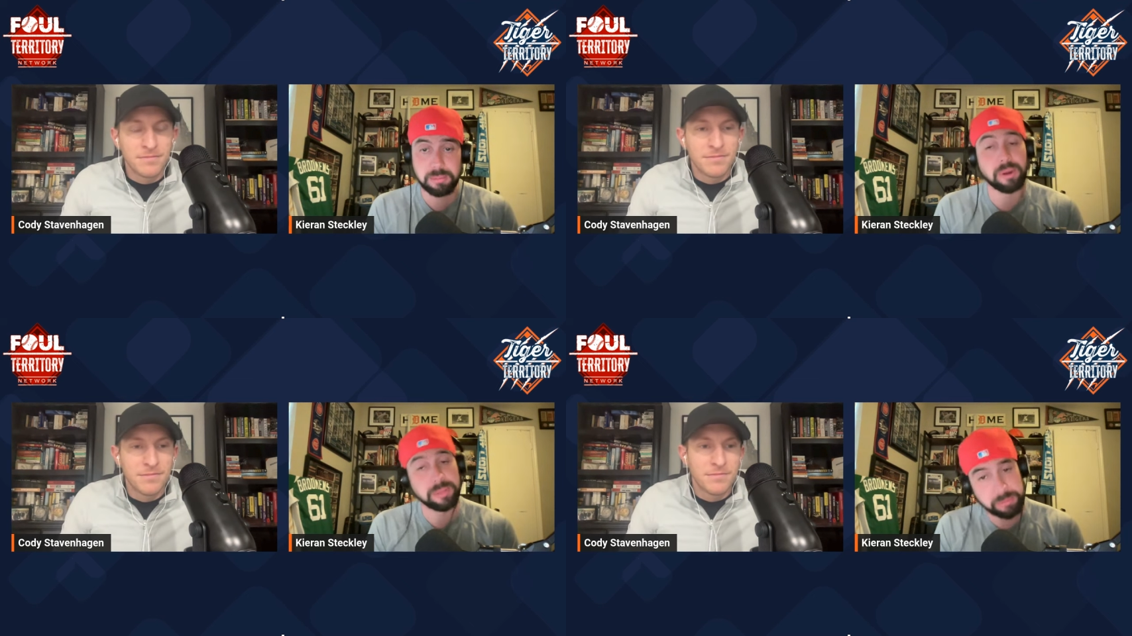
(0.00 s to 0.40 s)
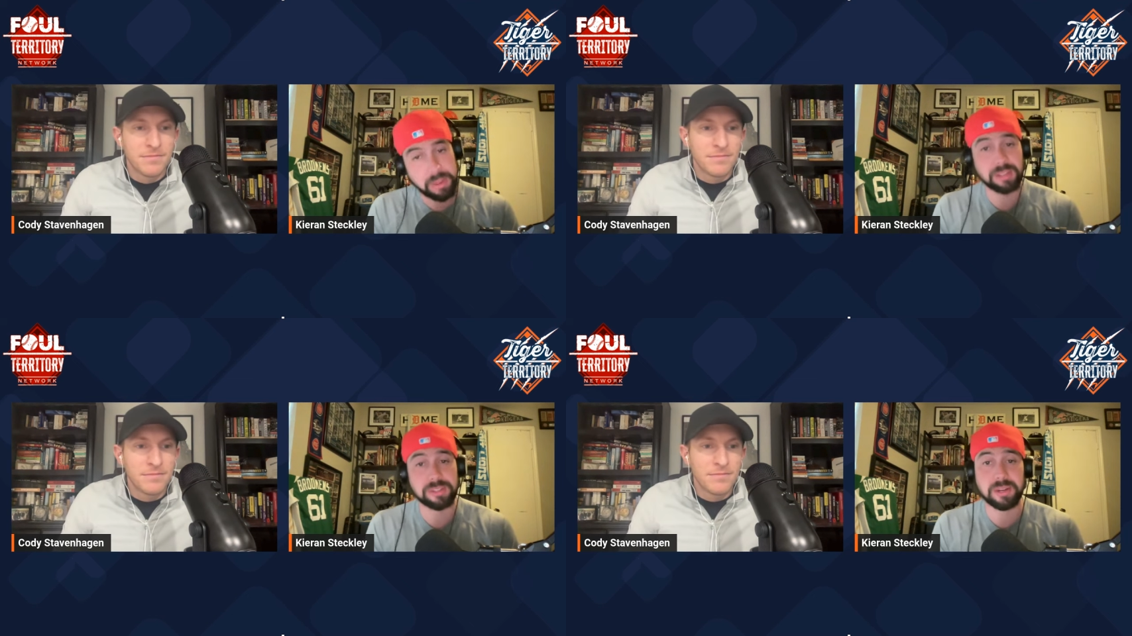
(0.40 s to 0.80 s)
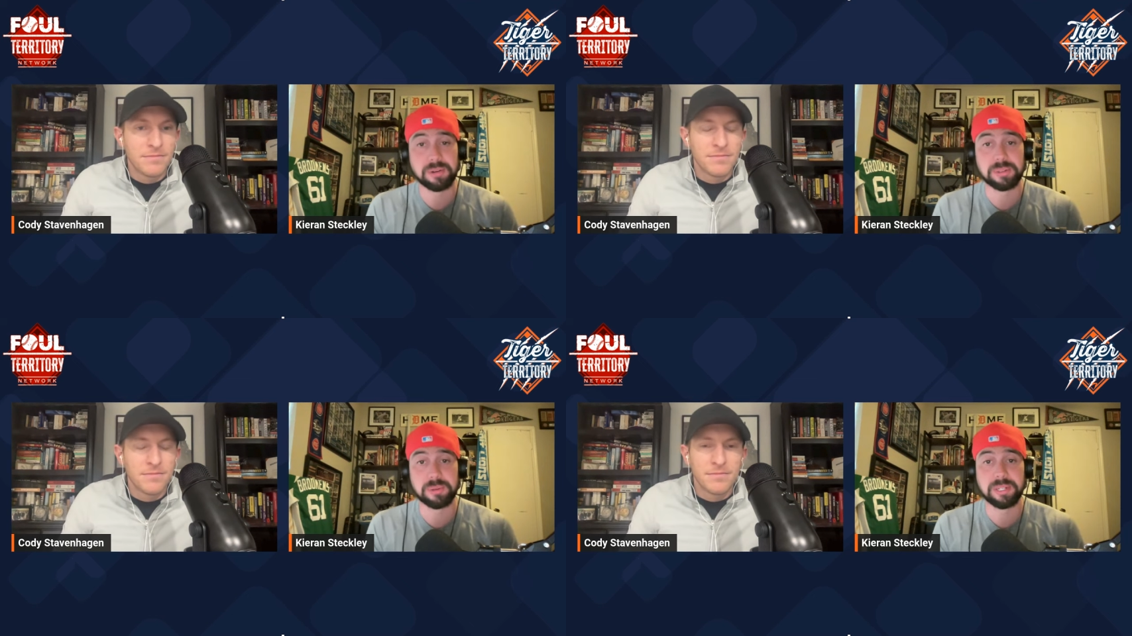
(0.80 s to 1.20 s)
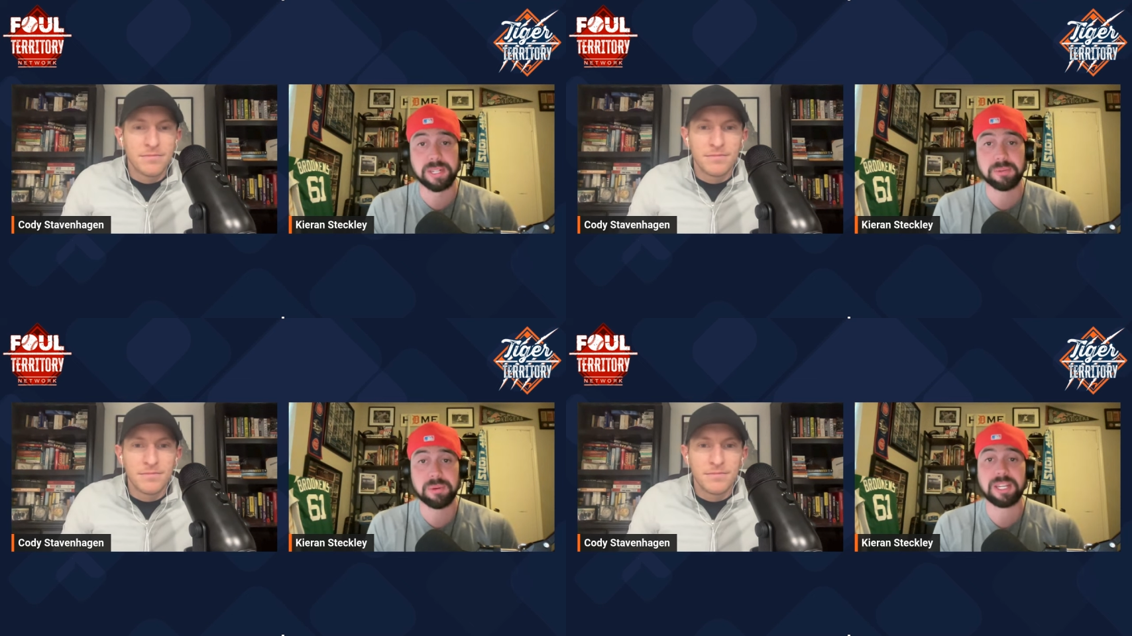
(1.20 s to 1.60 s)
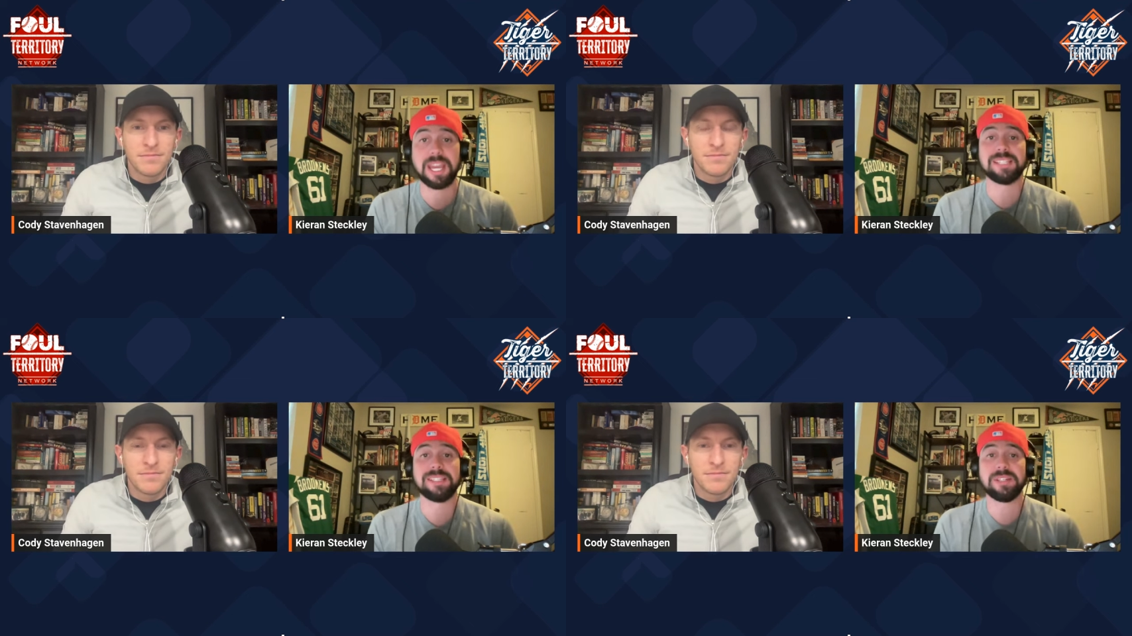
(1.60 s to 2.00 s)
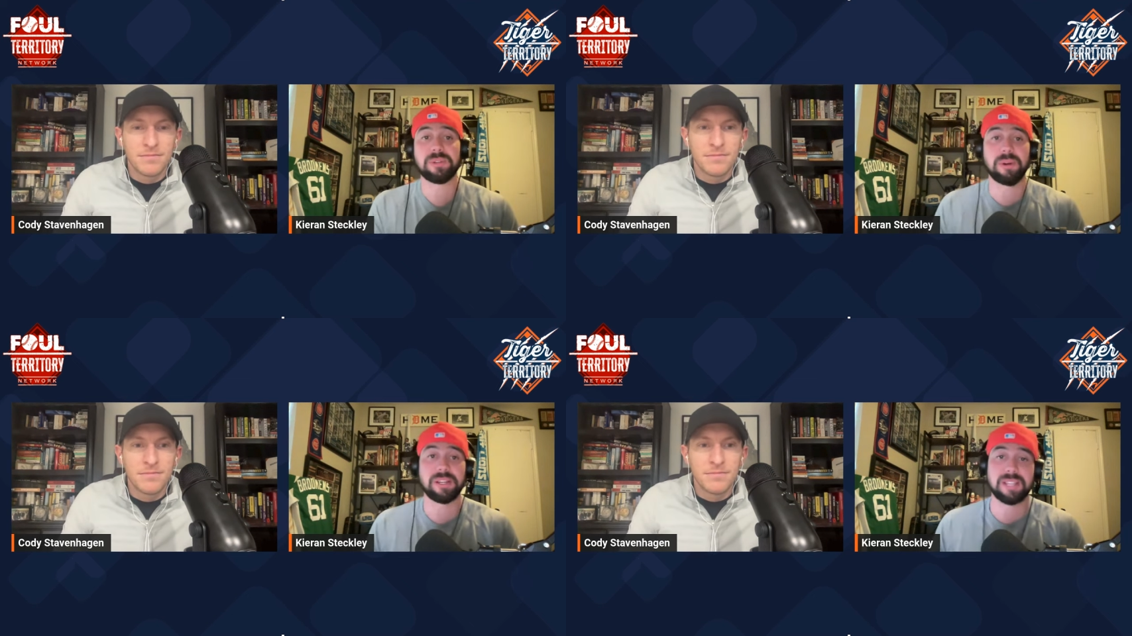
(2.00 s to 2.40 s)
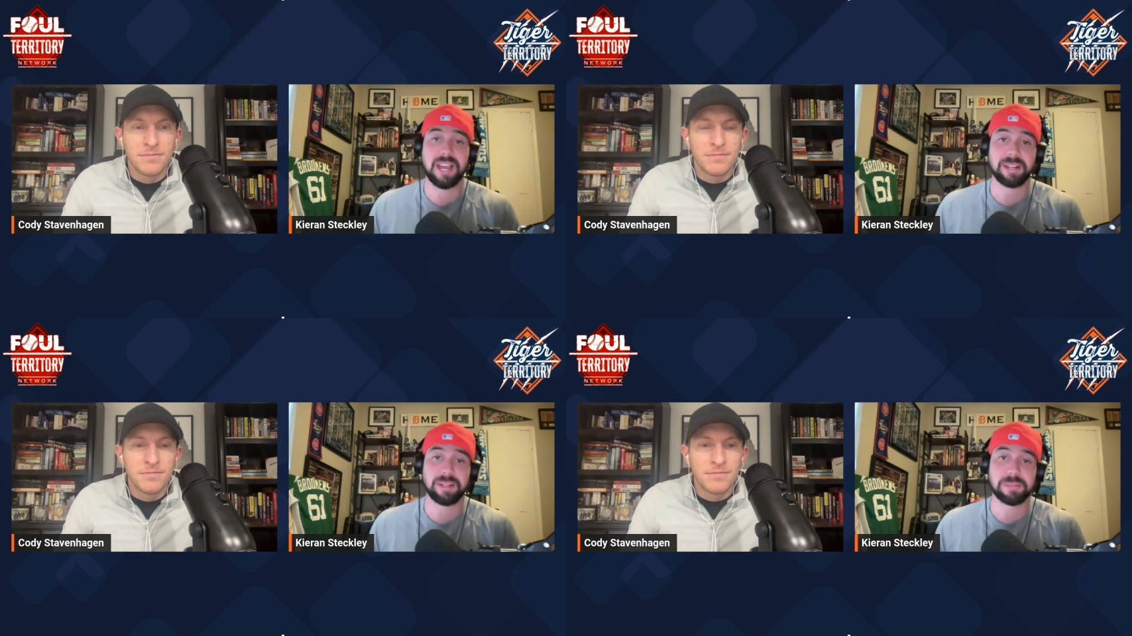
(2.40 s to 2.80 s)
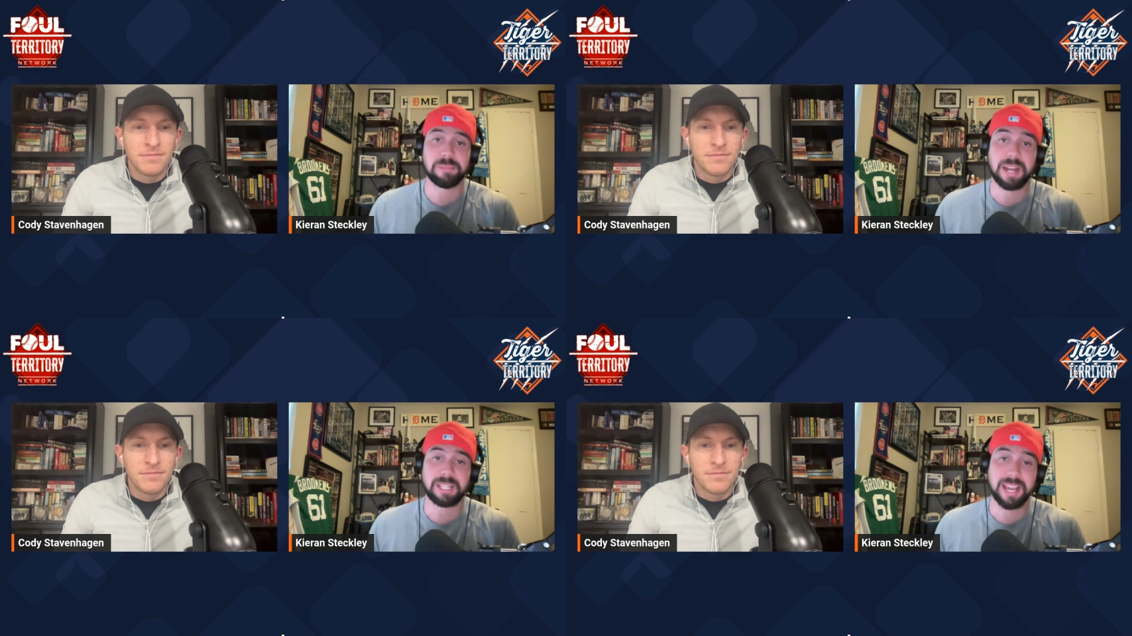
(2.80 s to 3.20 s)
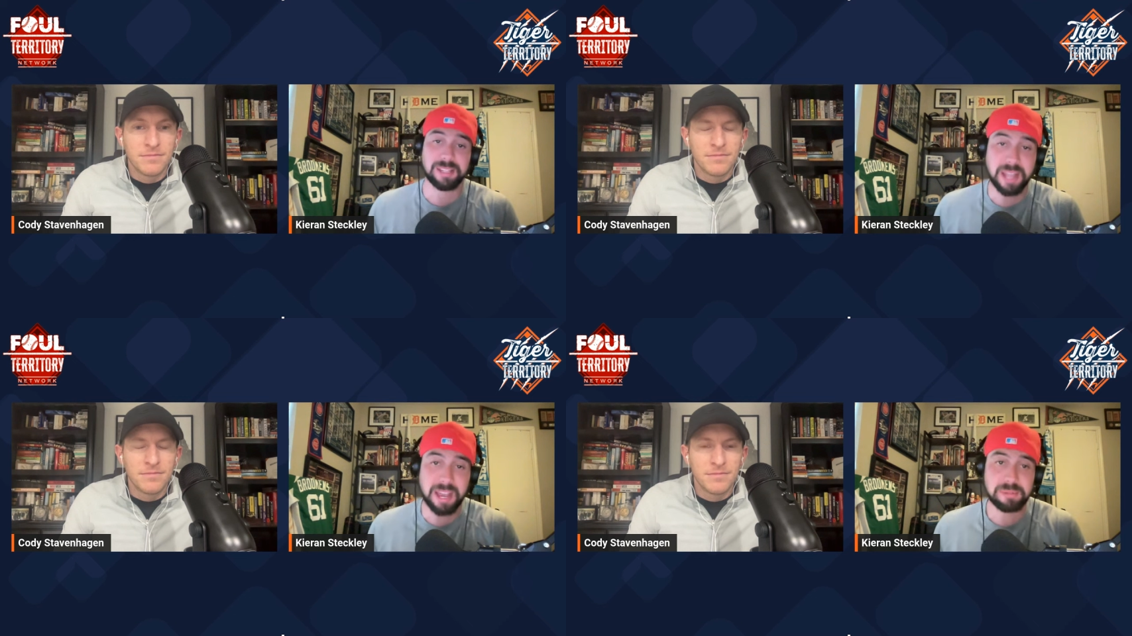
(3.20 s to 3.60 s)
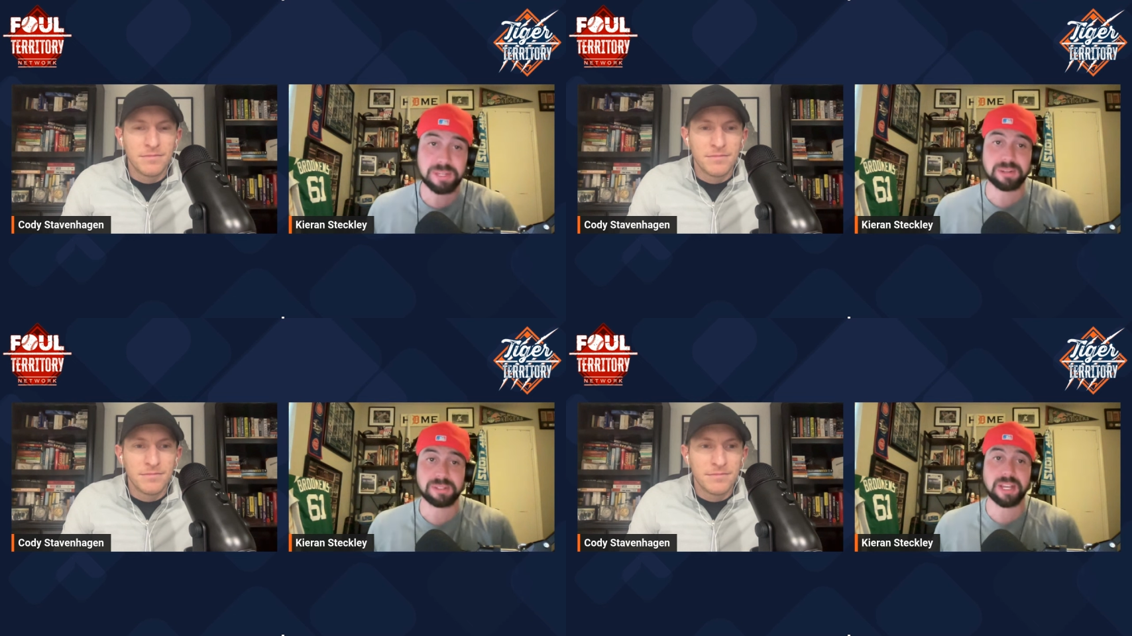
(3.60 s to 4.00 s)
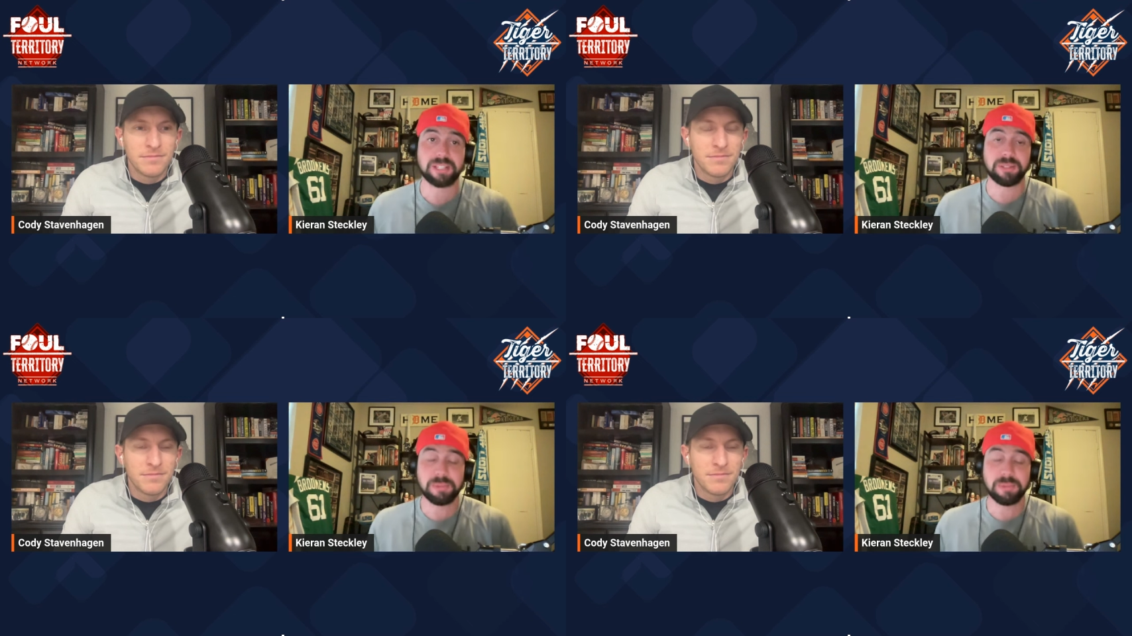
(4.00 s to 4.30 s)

Speaker 1: part of the Foul Territory Network, a Detroit Tigers podcast. I'm Kieran Steckley.